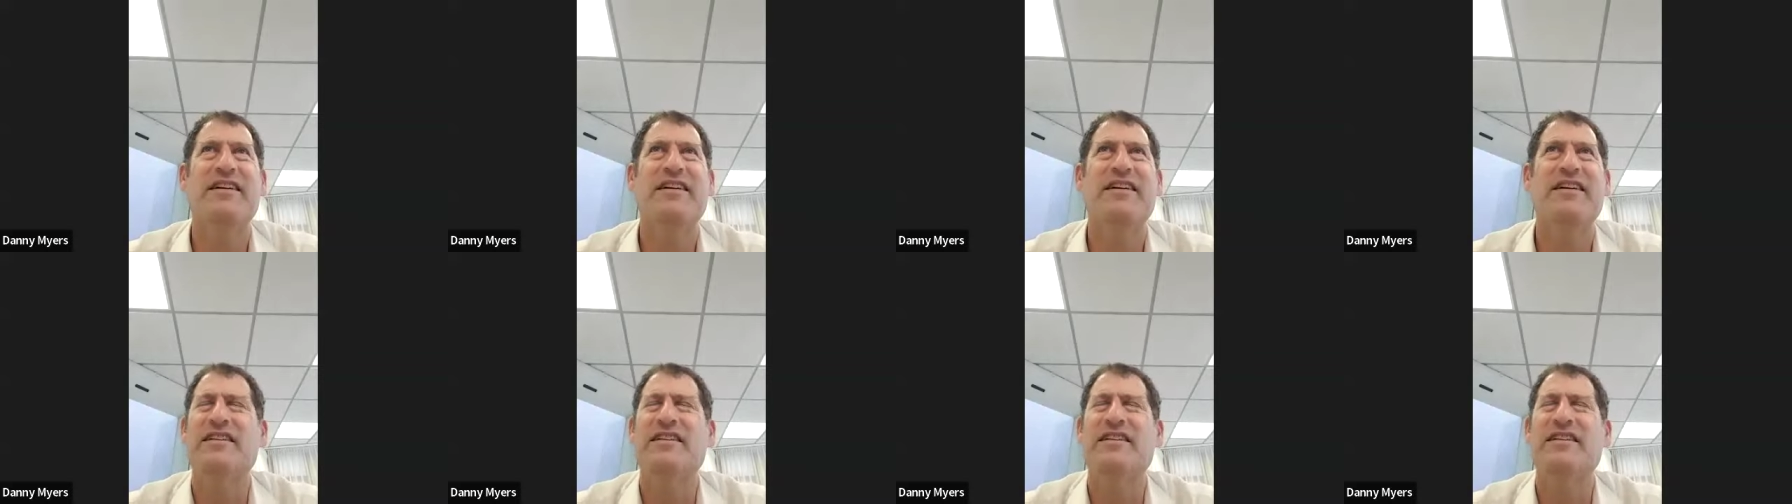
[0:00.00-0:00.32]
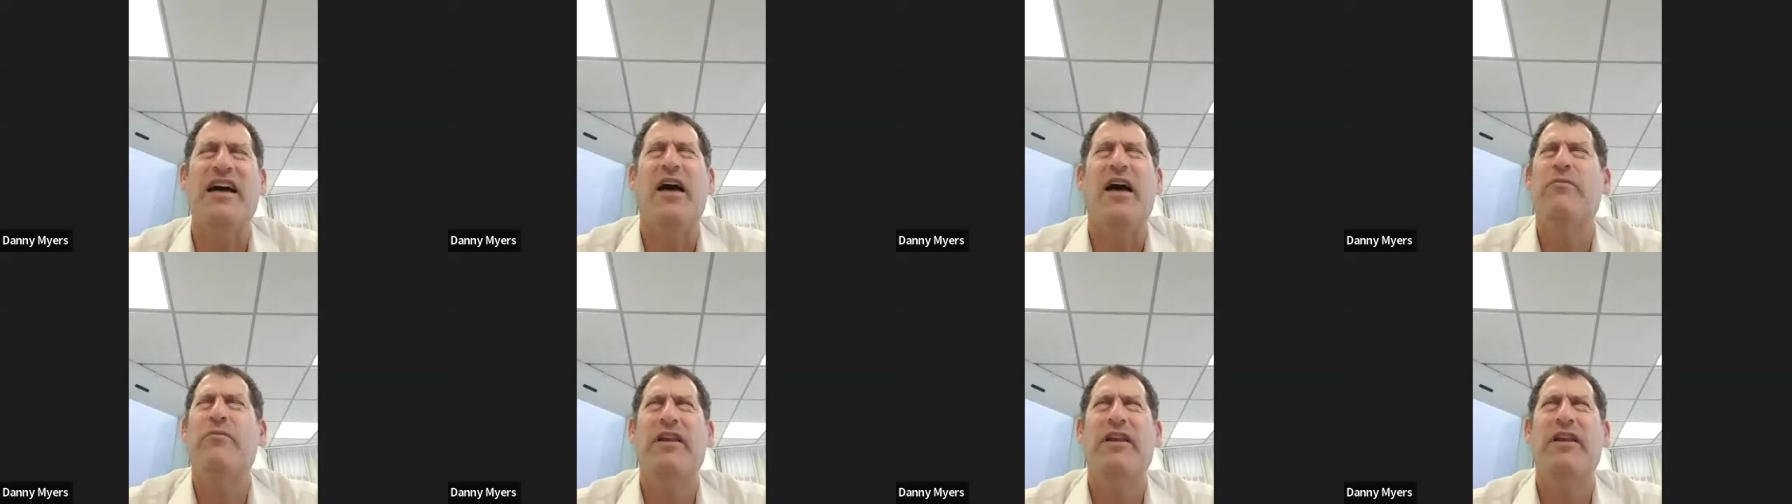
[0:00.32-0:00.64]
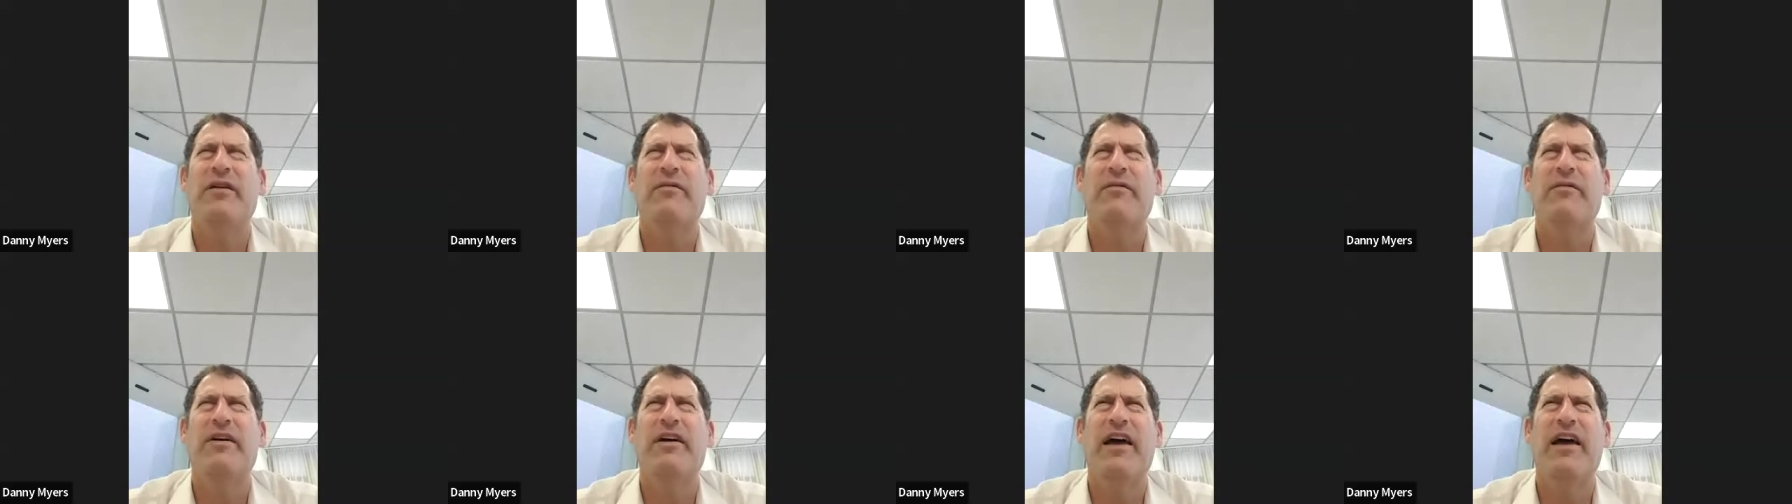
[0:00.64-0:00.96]
It's
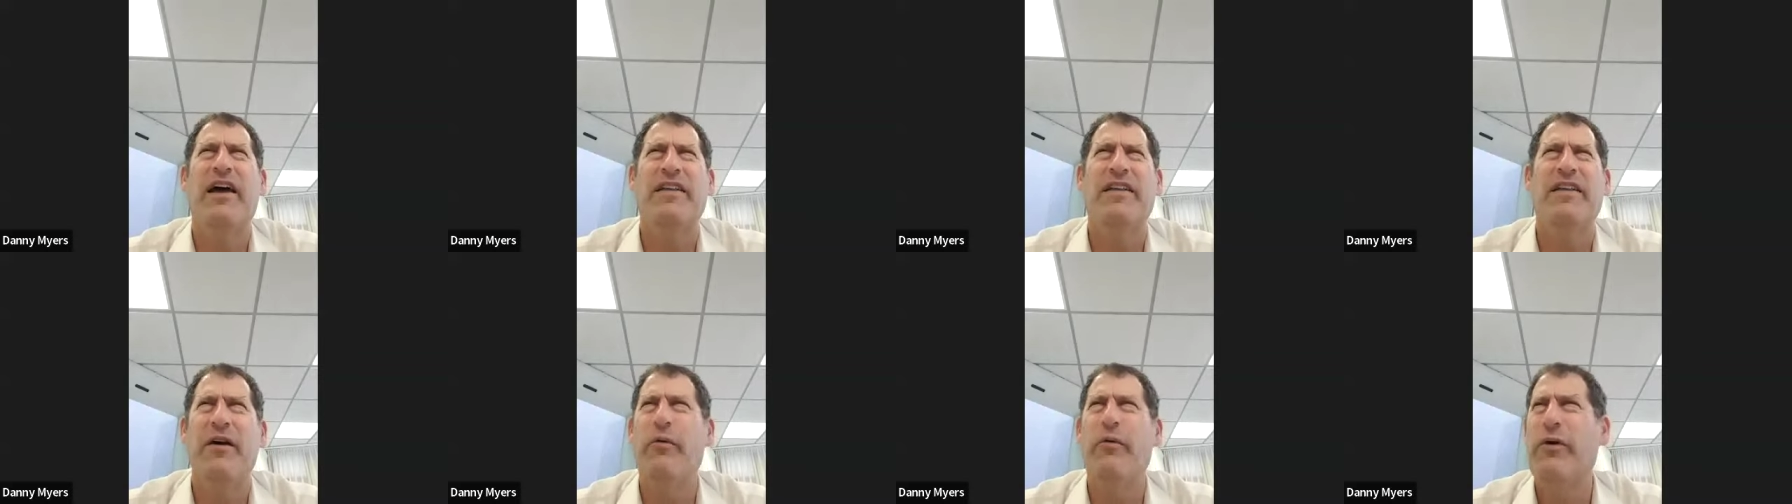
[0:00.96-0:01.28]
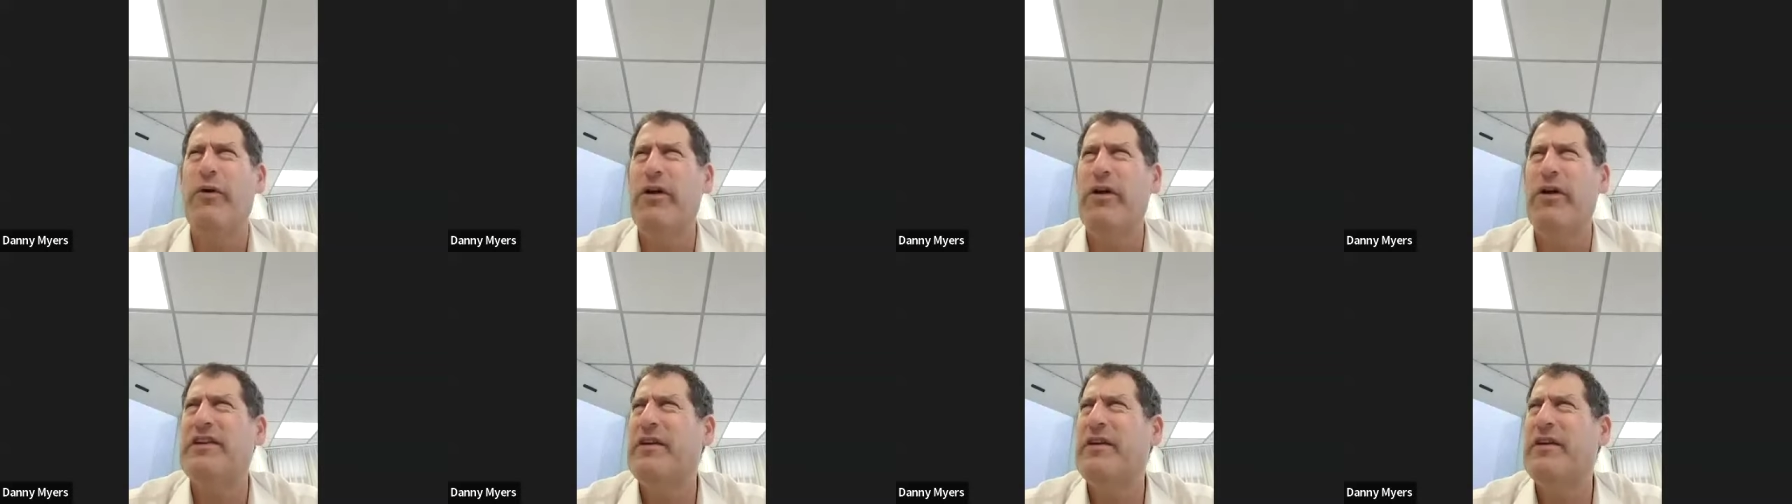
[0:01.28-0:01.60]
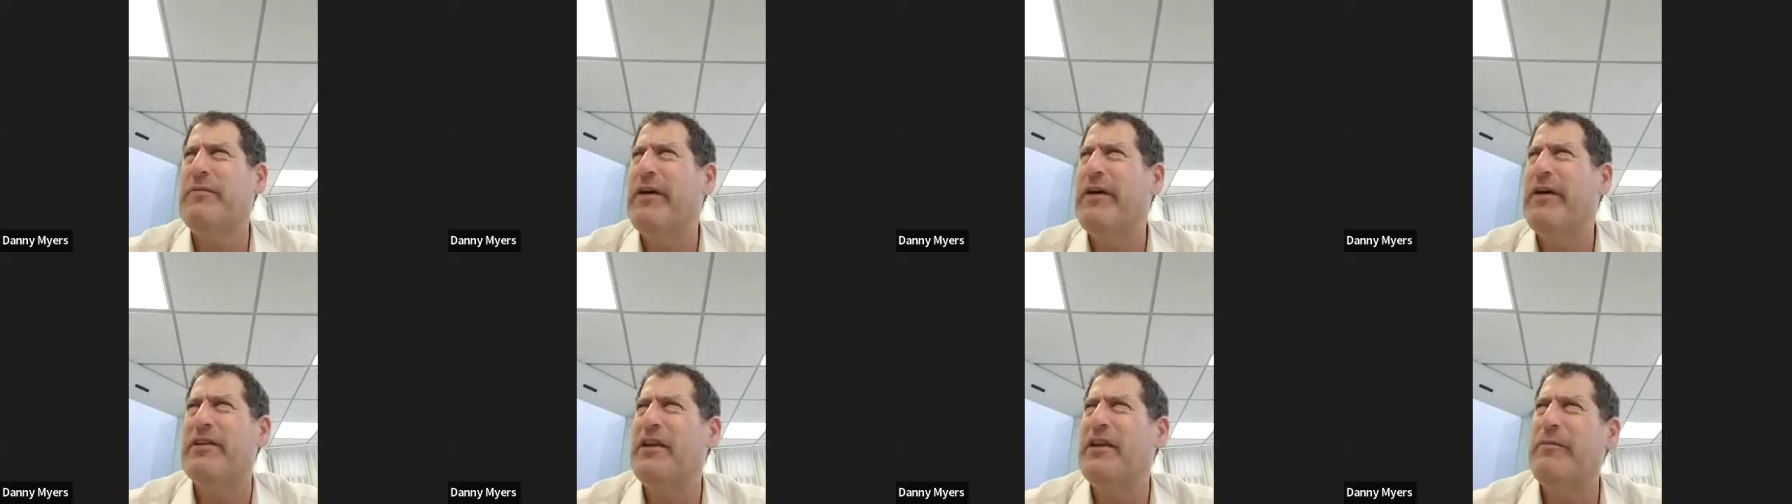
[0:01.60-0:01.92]
unbelievable. And they're willing to
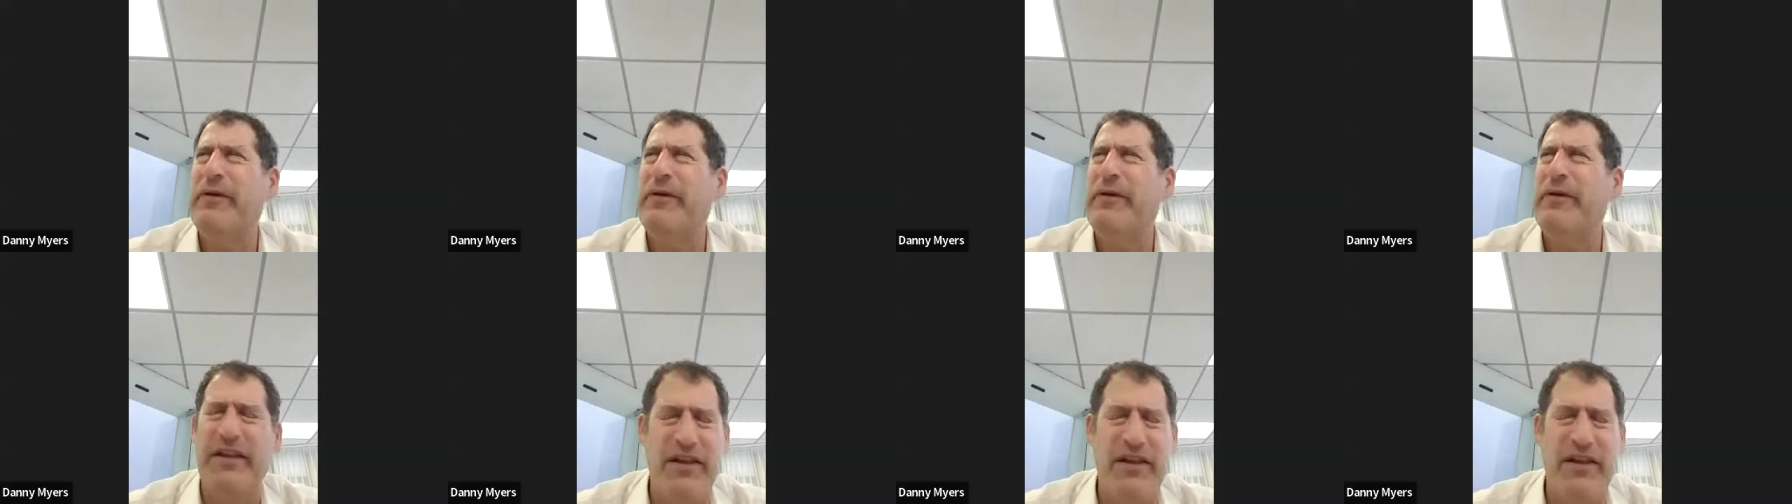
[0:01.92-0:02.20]
pay the